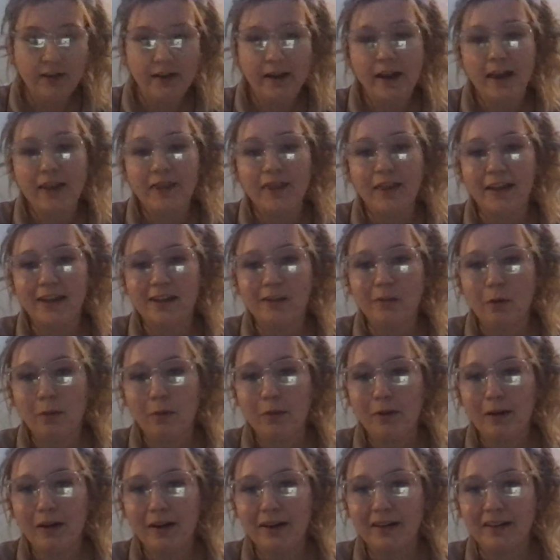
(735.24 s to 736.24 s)
And that's where we're
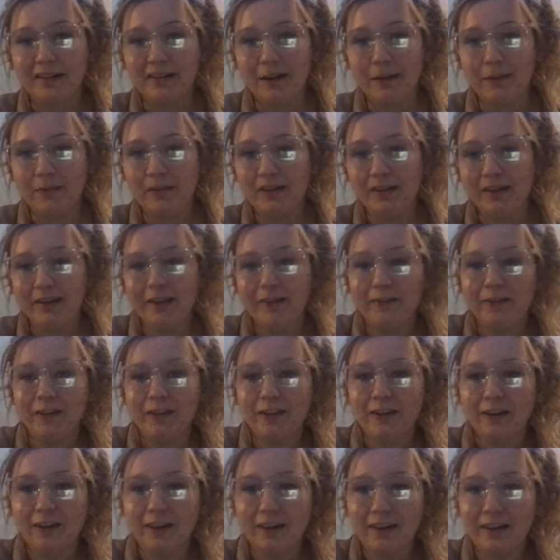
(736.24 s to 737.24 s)
going to stop today, 5th
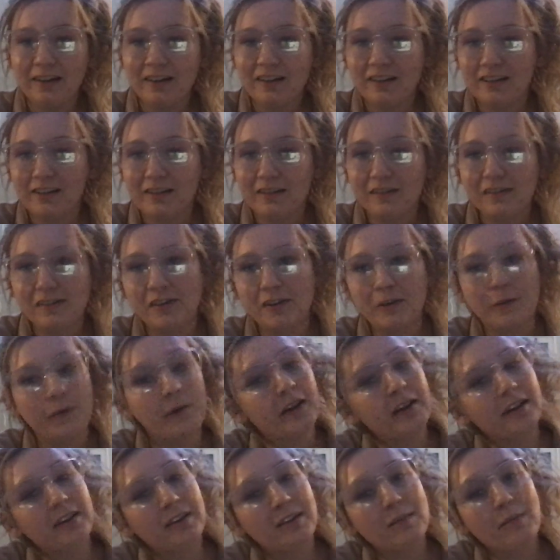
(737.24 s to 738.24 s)
graders. Tune
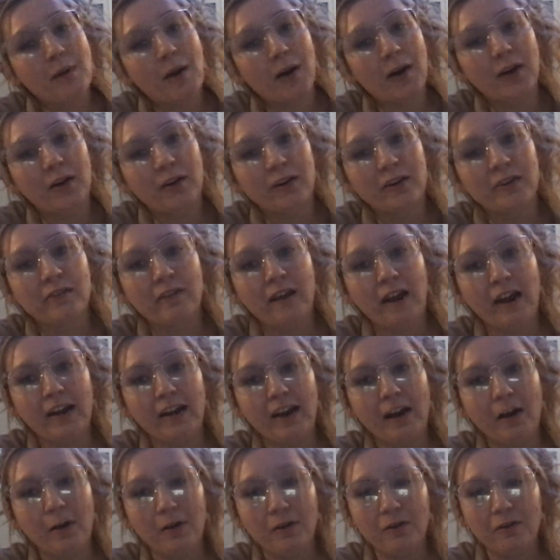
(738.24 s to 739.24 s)
in tomorrow to find
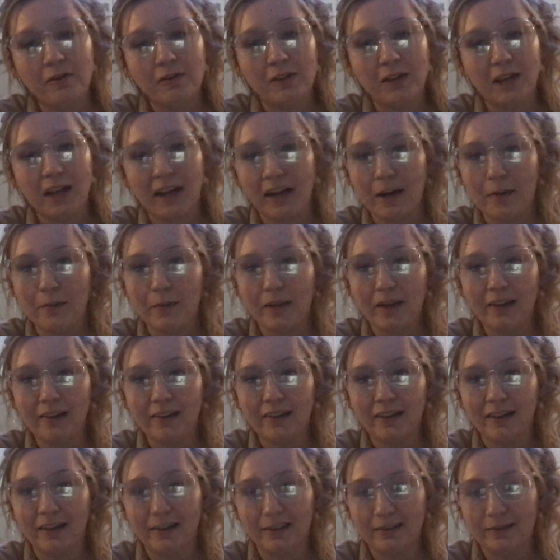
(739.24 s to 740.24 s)
out if Lena makes
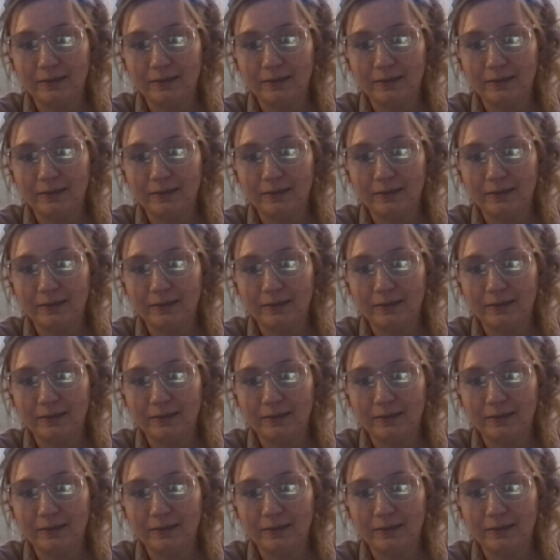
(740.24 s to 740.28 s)
it.